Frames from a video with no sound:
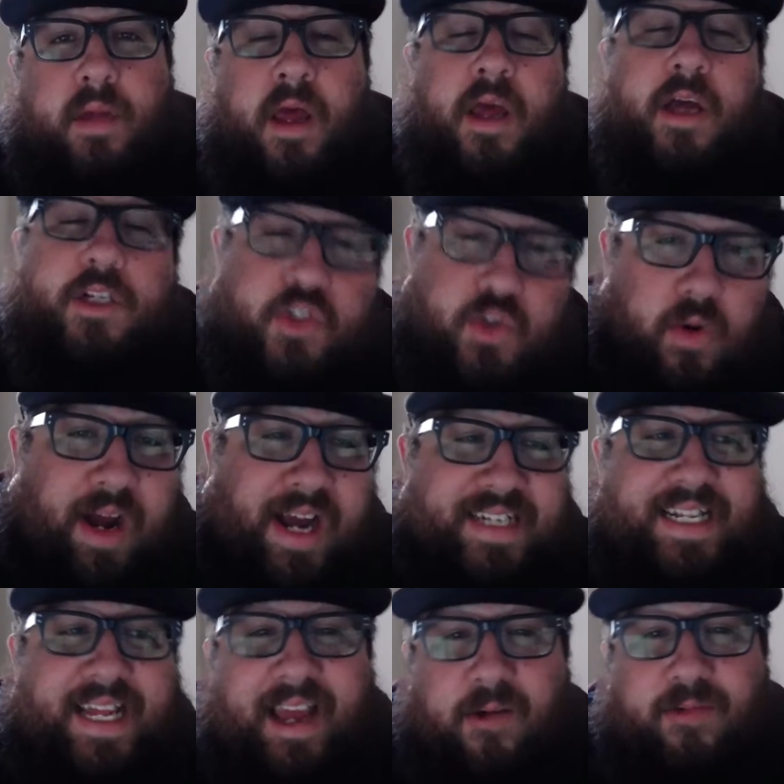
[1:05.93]
So guys,
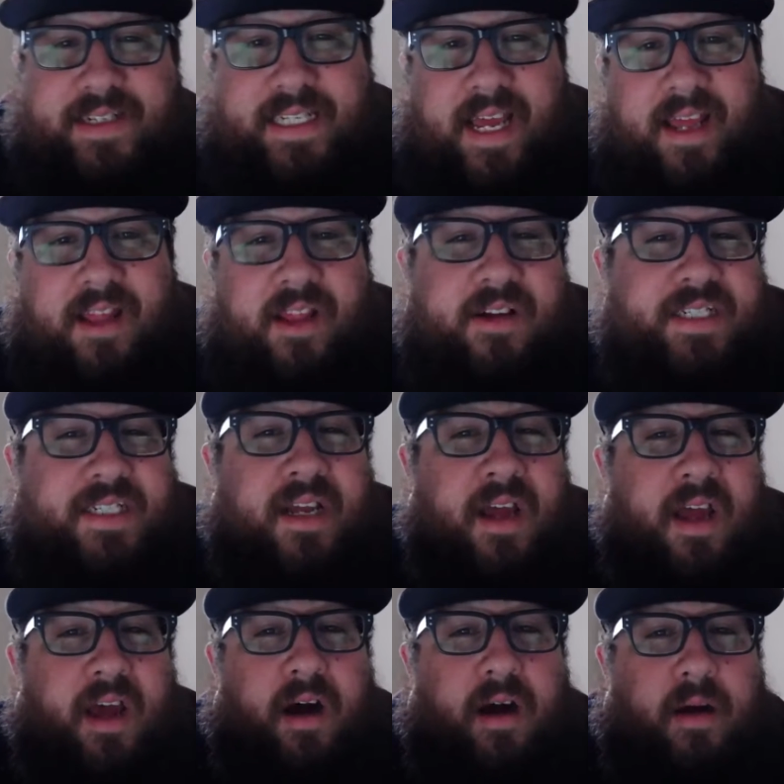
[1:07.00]
like I was saying, there's
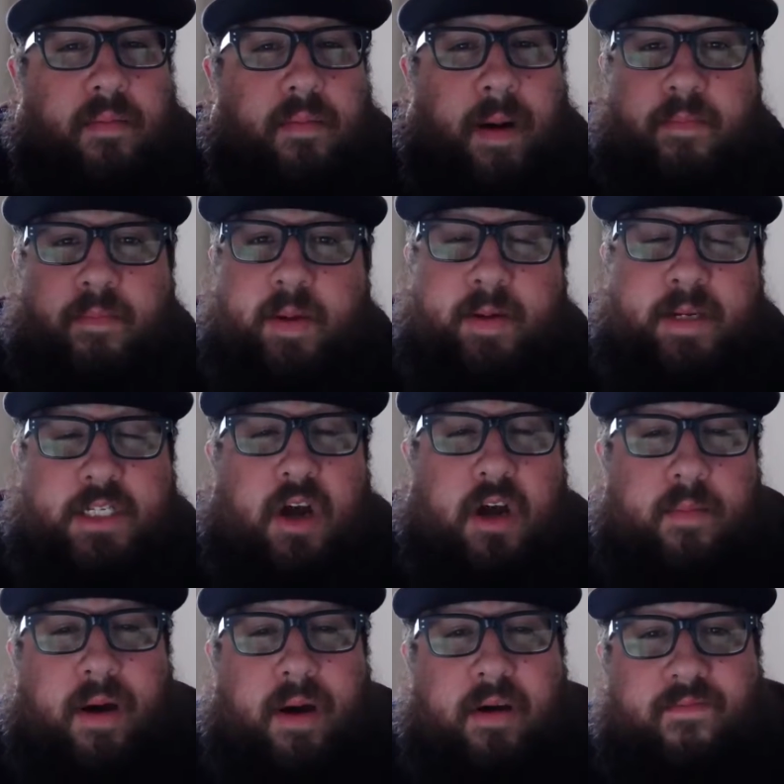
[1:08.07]
I'm be
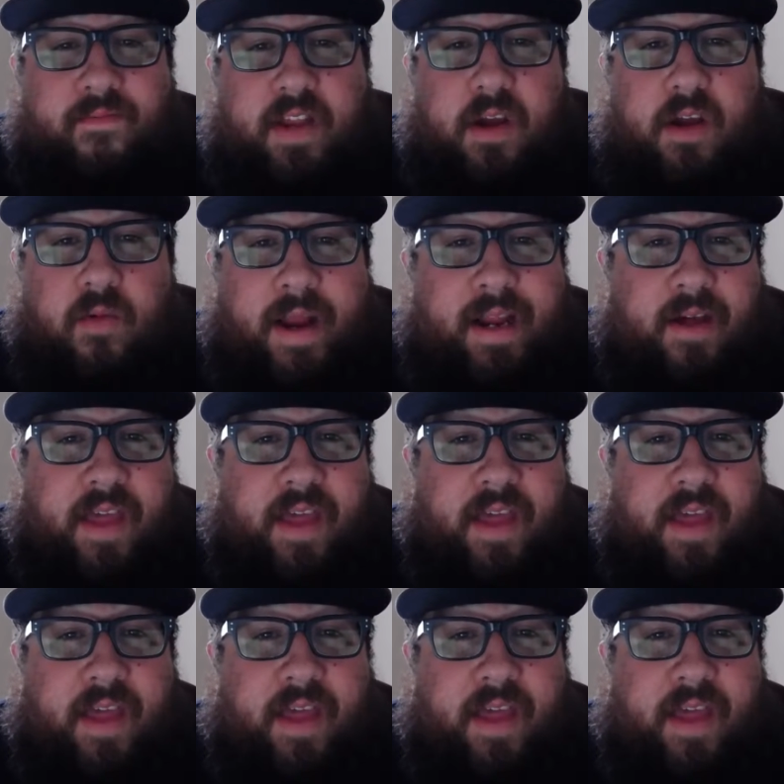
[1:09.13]
talking about Nvidia right now.